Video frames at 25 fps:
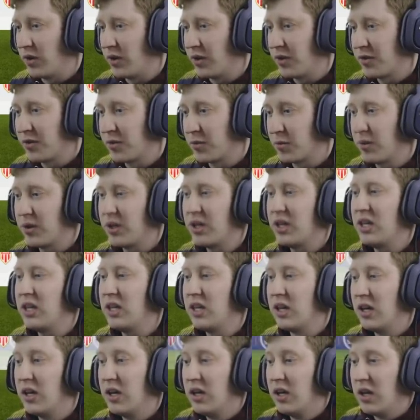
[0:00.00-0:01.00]

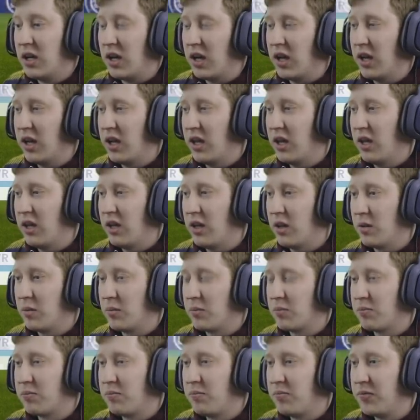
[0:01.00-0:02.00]
Three uh,
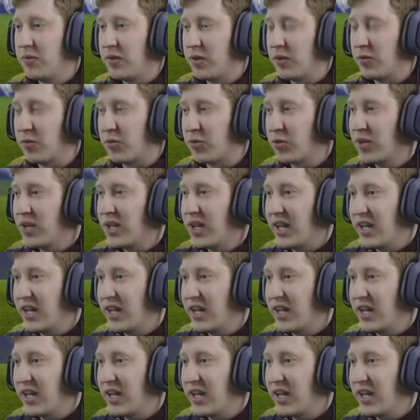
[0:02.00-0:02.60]
free